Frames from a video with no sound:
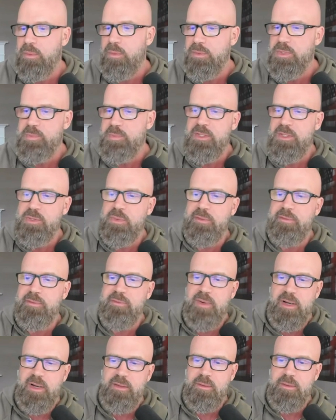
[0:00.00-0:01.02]
won't speak to her
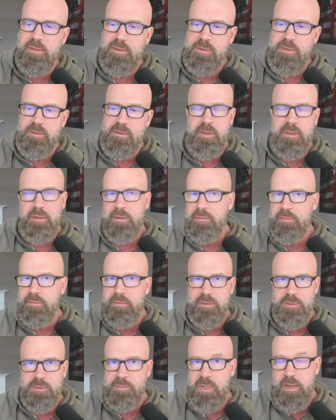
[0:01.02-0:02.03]
father. And,
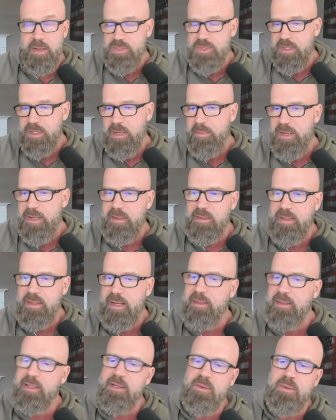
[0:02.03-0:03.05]
there's problems that come out of
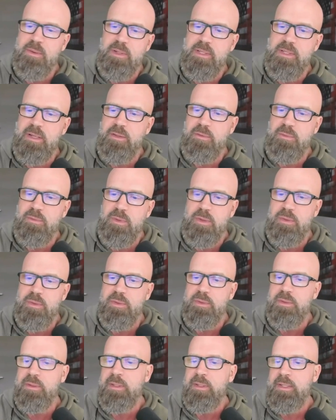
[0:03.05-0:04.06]
that later on down the
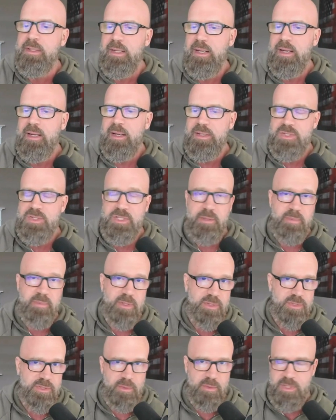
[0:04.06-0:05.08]
road. Or
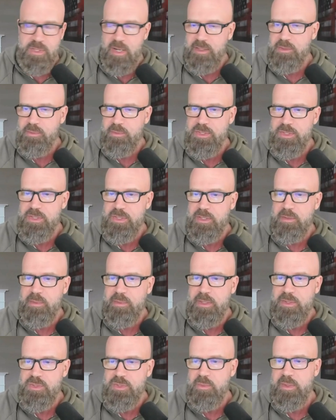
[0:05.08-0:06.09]
siblings don't talk to each other
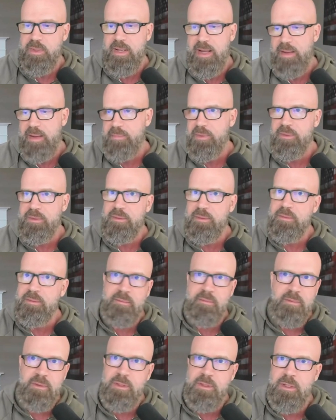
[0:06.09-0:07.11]
because of what
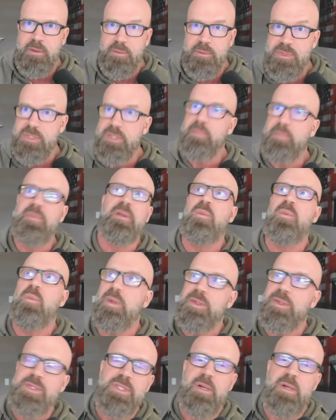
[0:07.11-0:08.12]
happened, something
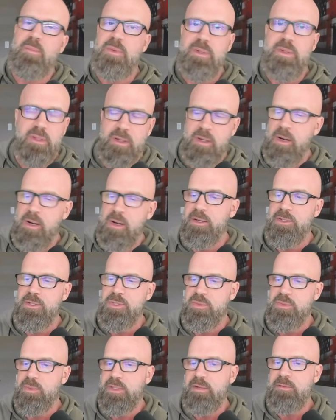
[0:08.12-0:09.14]
one summer at the
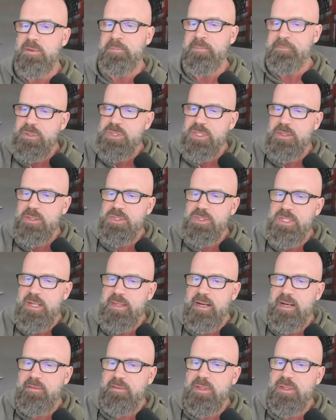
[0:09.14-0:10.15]
cottage or whatever. Just
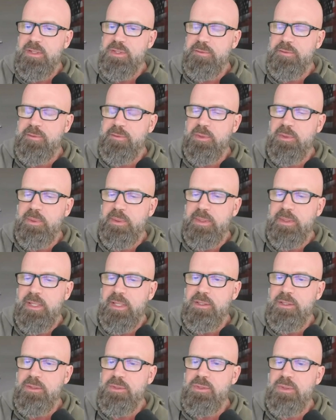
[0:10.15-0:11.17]
understand that everything's fluid,
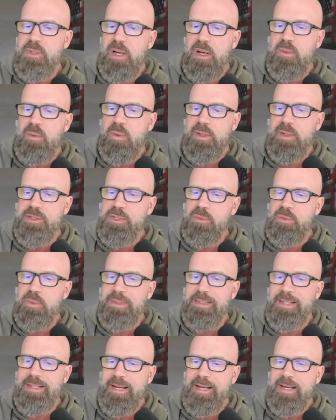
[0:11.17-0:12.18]
and you do not want to
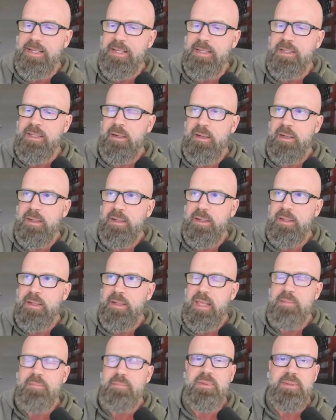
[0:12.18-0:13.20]
rely on
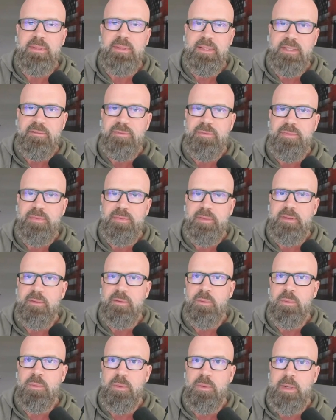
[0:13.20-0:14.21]
a belief
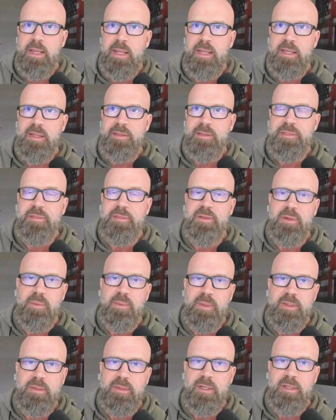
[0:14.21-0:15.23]
or a
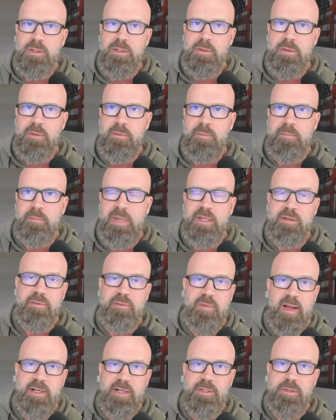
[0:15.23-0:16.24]
theory that you
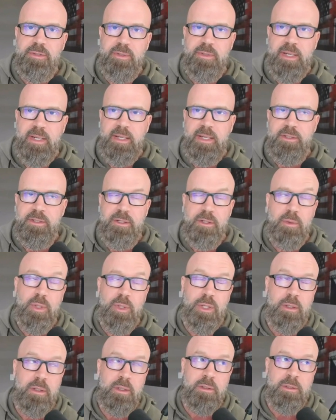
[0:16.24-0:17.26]
manufacture in your head,
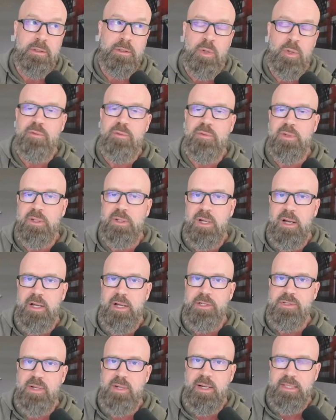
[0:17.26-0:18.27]
a covert
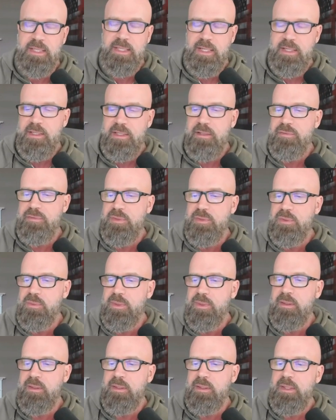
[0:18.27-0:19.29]
contract, if you
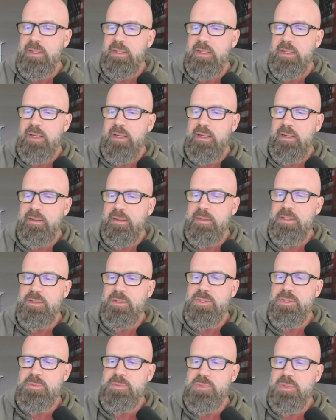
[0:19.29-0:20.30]
will, that
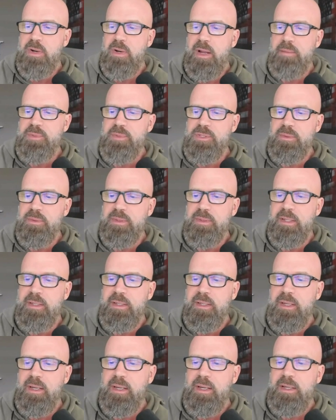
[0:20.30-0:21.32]
you subscribe to, that
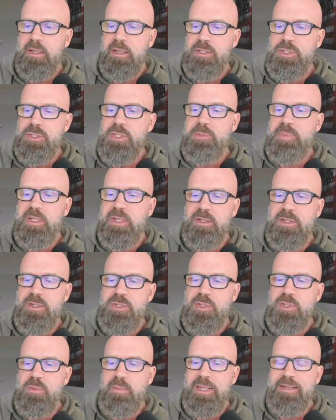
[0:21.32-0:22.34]
just because
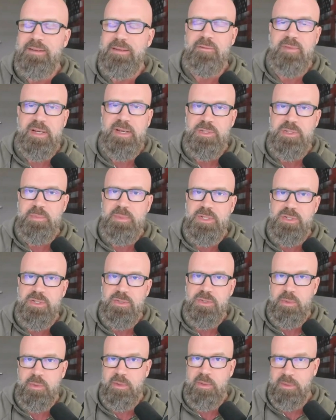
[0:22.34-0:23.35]
you made investments
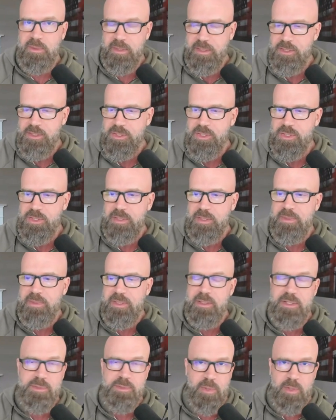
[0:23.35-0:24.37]
into a relationship
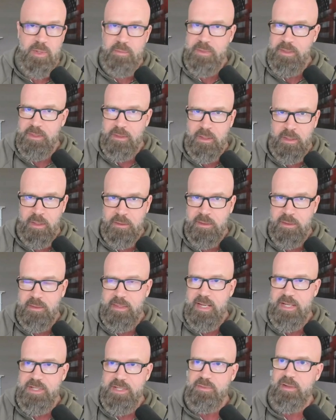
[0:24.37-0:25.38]
that is permanent and going to
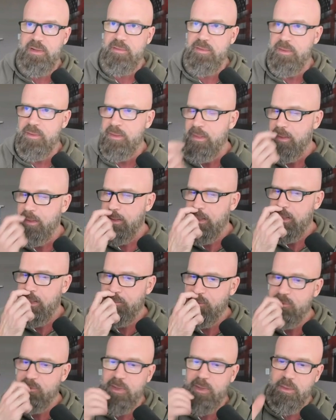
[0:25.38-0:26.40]
last forever.
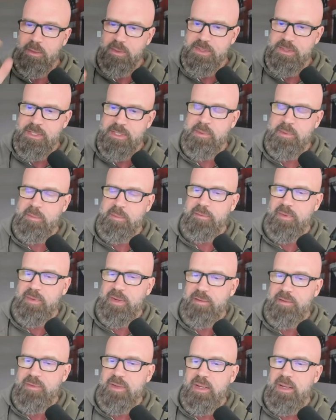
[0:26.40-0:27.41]
Before I go to tip number
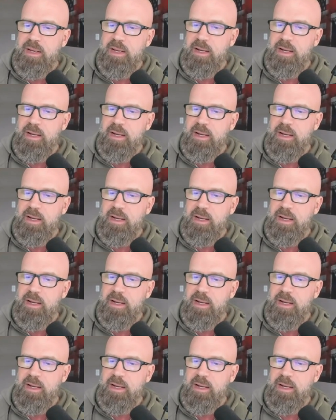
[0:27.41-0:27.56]
five,